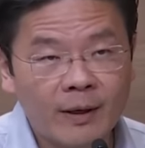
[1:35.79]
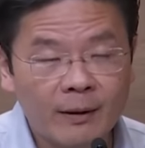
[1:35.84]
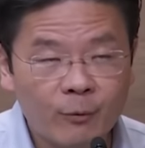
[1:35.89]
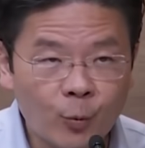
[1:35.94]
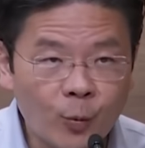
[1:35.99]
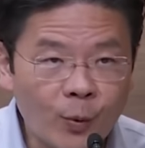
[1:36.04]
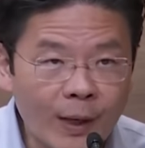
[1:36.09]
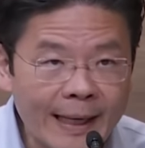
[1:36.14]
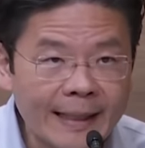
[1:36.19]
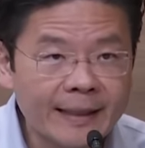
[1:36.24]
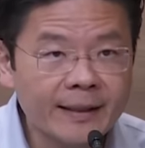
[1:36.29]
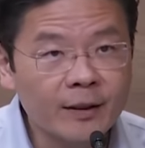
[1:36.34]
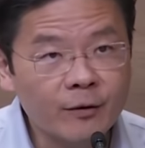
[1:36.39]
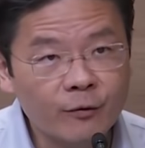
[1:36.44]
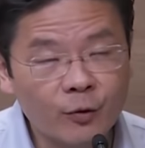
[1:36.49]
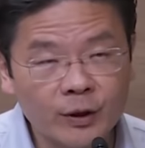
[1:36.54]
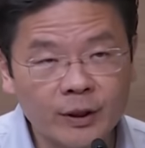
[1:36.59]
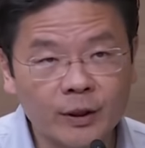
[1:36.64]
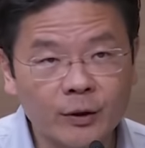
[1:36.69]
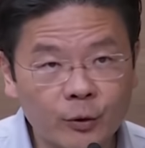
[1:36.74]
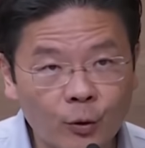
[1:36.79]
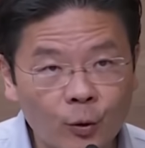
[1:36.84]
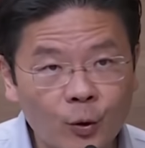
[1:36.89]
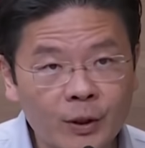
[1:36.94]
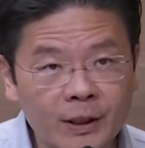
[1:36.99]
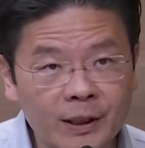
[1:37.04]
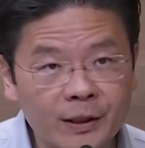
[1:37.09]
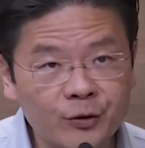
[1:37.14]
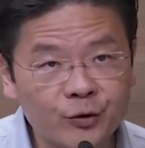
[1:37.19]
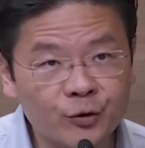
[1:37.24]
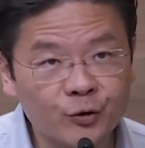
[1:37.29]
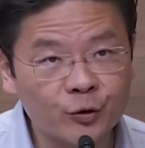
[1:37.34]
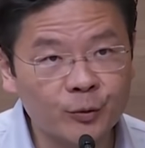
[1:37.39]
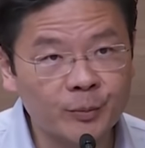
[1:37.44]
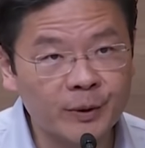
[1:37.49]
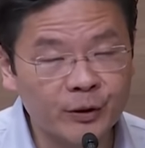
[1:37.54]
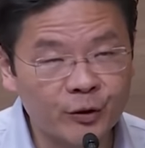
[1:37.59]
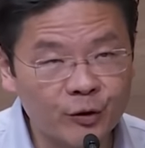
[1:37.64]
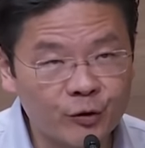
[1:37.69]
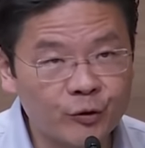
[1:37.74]
waiting for the tokens to
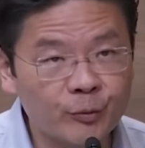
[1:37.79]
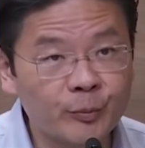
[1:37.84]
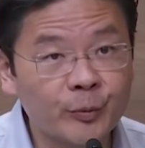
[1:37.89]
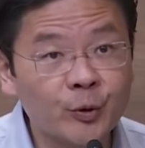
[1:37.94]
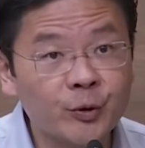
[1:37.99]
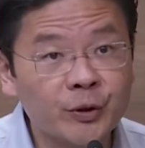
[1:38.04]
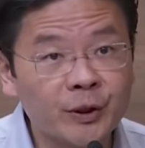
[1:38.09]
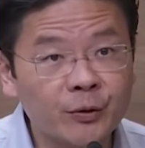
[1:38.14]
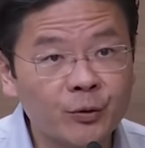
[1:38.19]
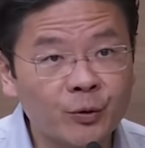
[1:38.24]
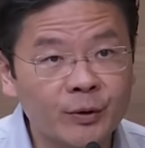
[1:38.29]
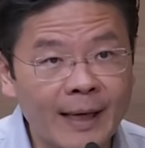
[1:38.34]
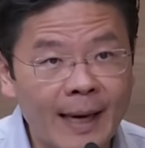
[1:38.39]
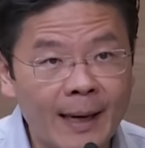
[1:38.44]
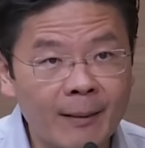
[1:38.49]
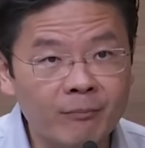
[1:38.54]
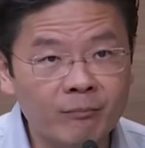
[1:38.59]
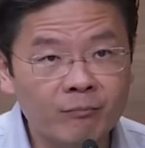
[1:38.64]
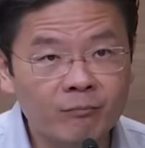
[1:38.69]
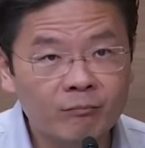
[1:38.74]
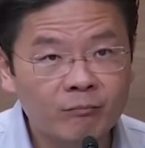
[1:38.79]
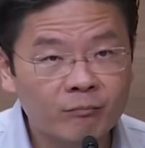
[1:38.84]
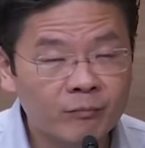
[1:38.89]
be distributed to them,